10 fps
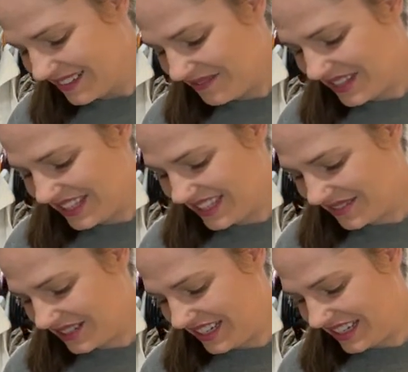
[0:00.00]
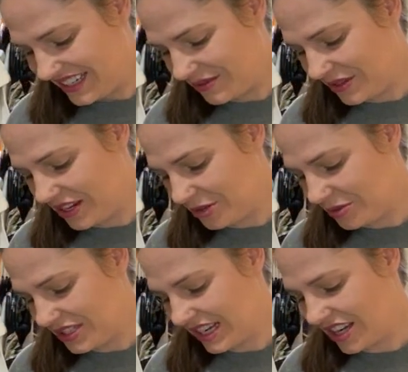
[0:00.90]
But this one is
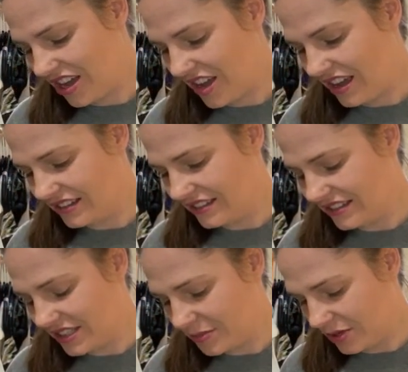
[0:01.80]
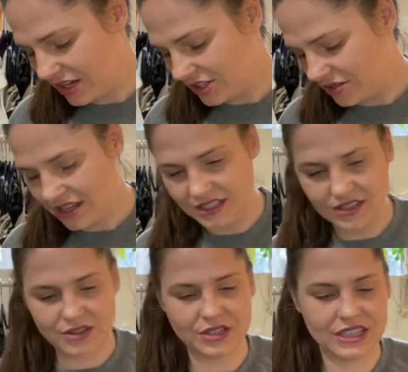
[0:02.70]
100% cotton, spring
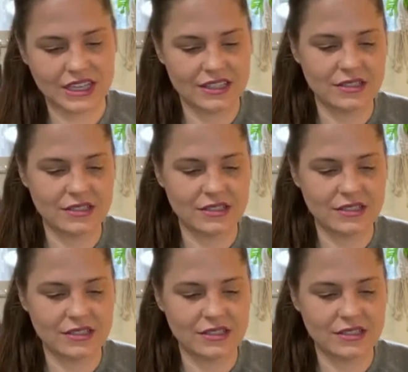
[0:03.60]
2013.